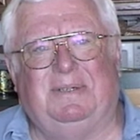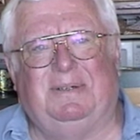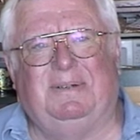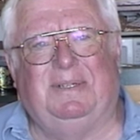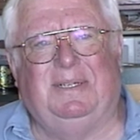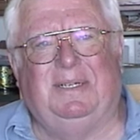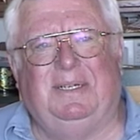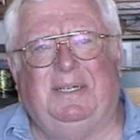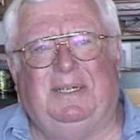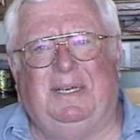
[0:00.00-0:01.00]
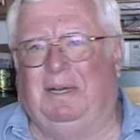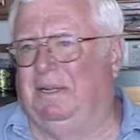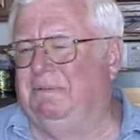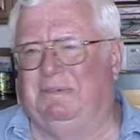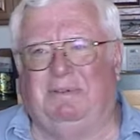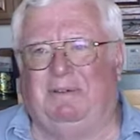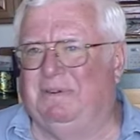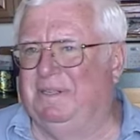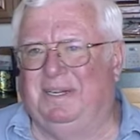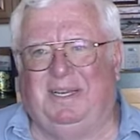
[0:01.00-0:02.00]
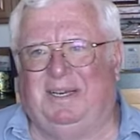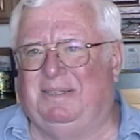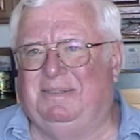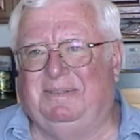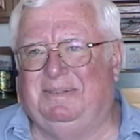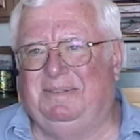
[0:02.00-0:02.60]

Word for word: So hell, it was rougher than hell.